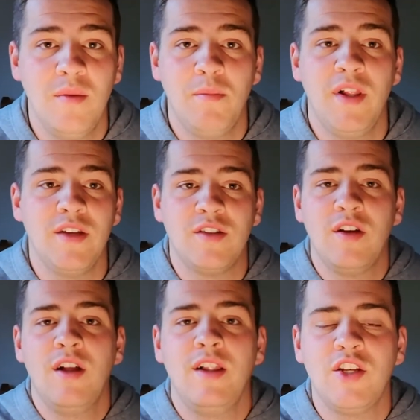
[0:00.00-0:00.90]
But
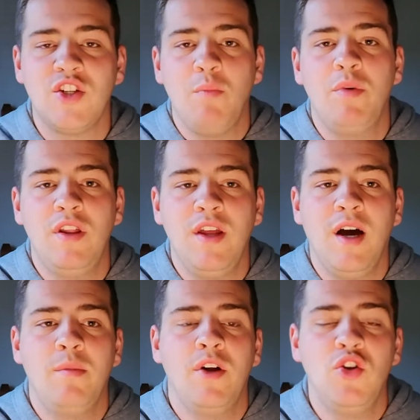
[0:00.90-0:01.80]
let's jump into the
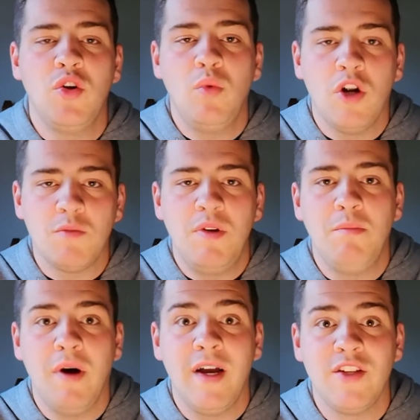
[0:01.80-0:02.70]
app, and you can watch me
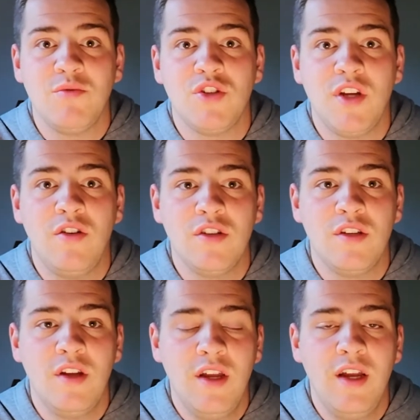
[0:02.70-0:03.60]
buying some shares
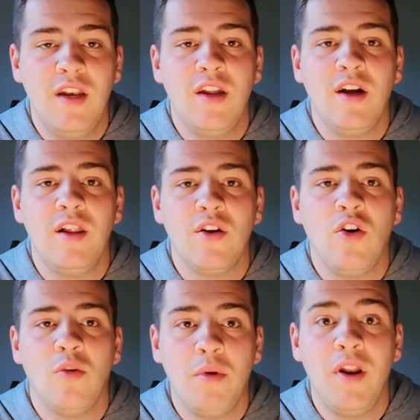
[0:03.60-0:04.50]
in Nikola
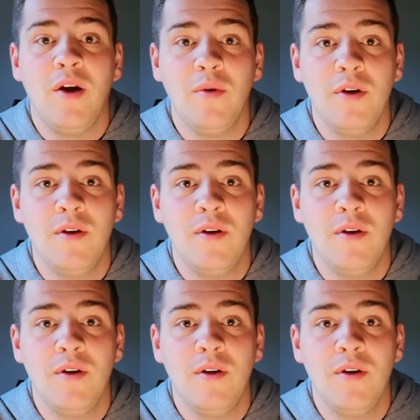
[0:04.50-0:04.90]
Corp now.